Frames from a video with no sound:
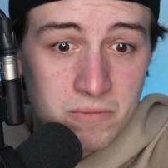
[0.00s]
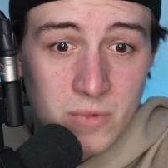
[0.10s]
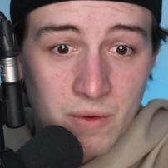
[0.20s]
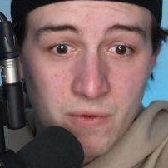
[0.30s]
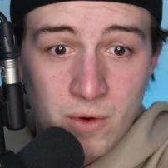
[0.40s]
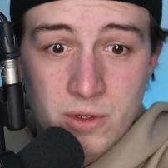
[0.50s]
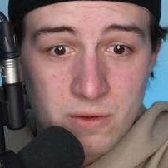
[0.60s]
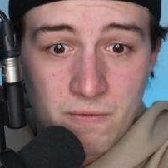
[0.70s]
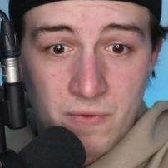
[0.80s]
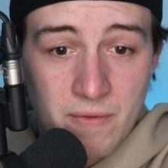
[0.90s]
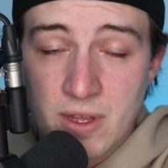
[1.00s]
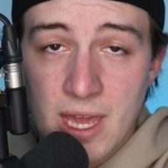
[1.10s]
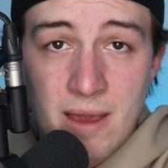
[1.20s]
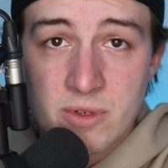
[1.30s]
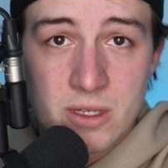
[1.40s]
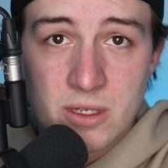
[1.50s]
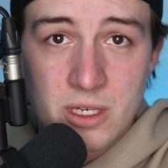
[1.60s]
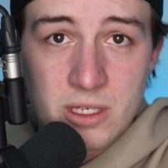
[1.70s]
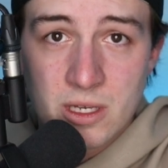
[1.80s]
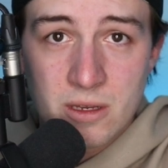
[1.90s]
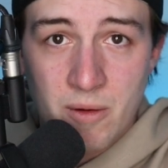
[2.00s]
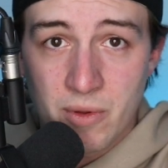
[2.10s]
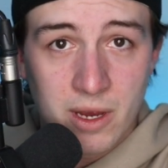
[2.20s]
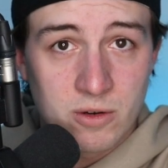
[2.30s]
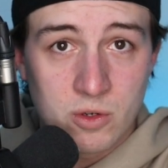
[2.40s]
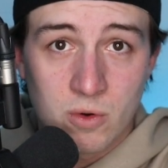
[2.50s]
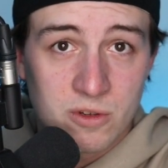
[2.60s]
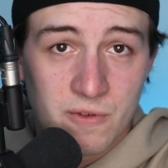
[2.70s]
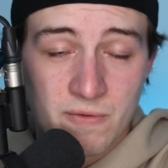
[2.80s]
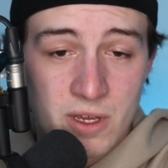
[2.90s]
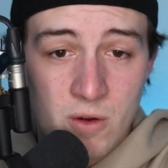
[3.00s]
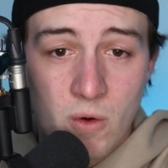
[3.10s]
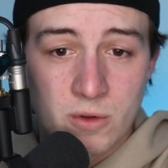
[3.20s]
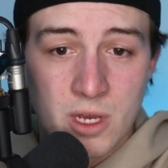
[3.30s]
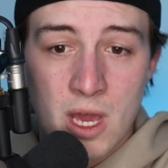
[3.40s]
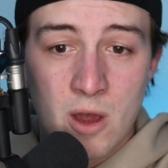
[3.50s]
the first 50 games of the season, a player scores 50 goals,